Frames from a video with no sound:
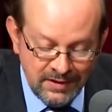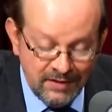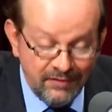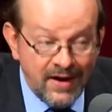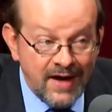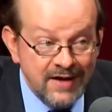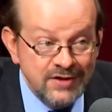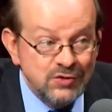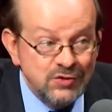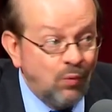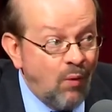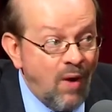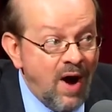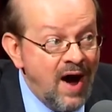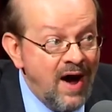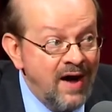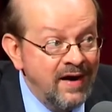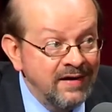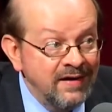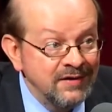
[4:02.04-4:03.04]
That's
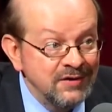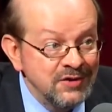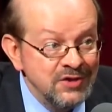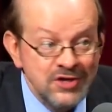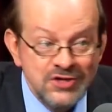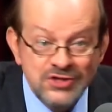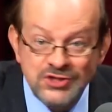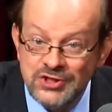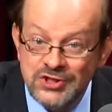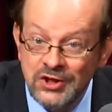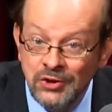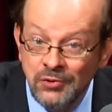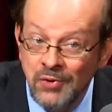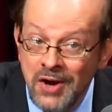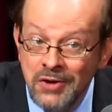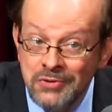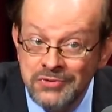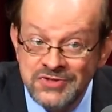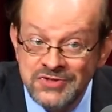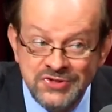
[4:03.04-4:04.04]
why the
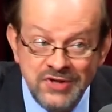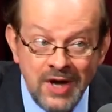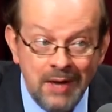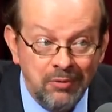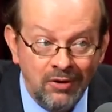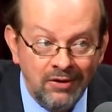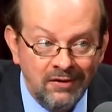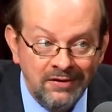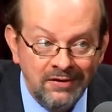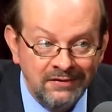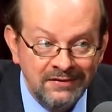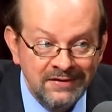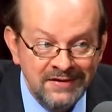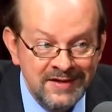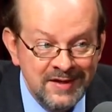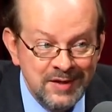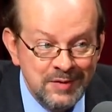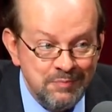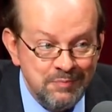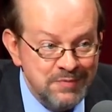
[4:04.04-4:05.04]
zero's double,
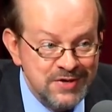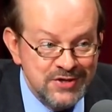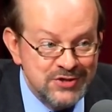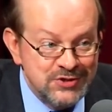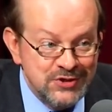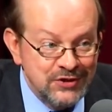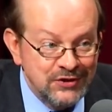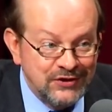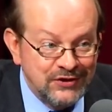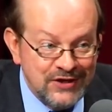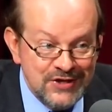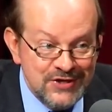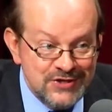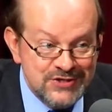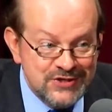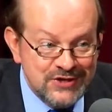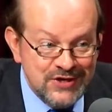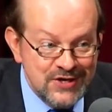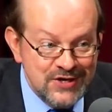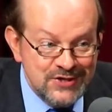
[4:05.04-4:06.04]
Mr.
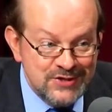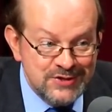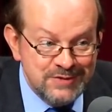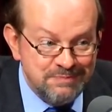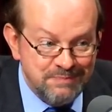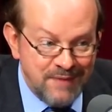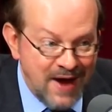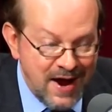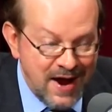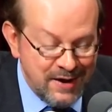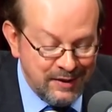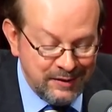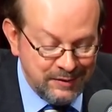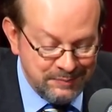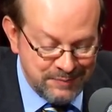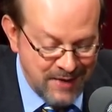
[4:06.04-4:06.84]
Kiss Kiss Bang